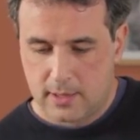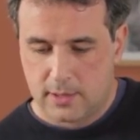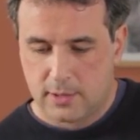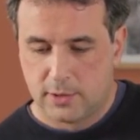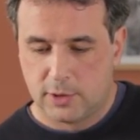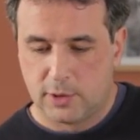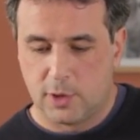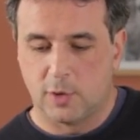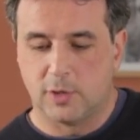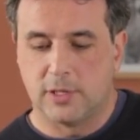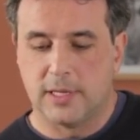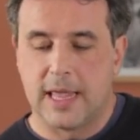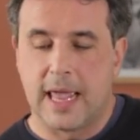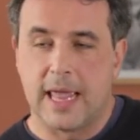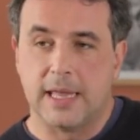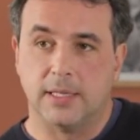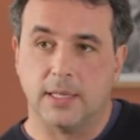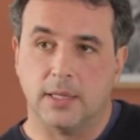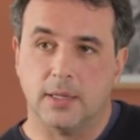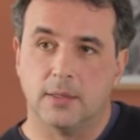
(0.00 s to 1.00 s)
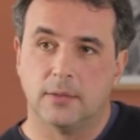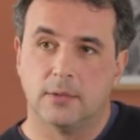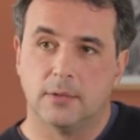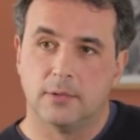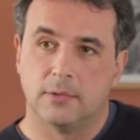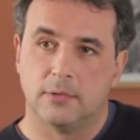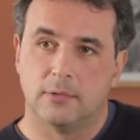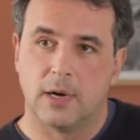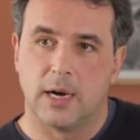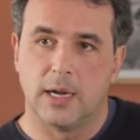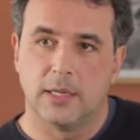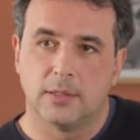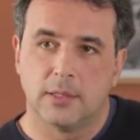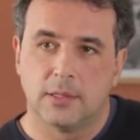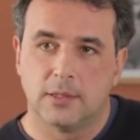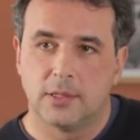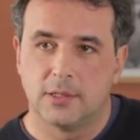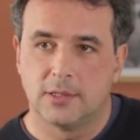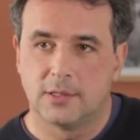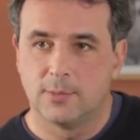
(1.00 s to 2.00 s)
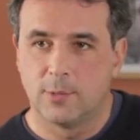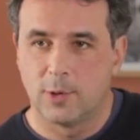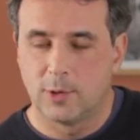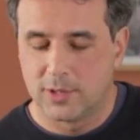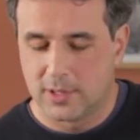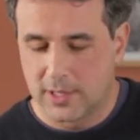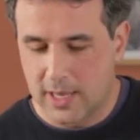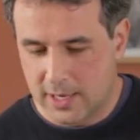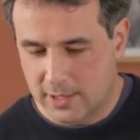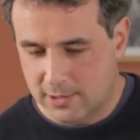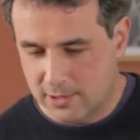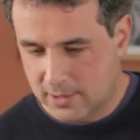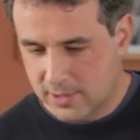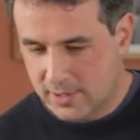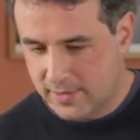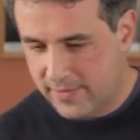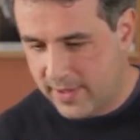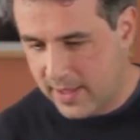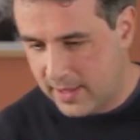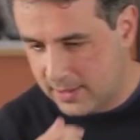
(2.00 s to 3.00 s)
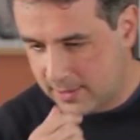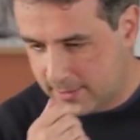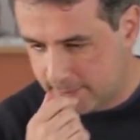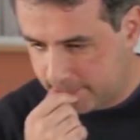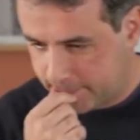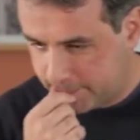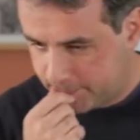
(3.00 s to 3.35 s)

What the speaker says: 13-18, right? This is the most natural defense.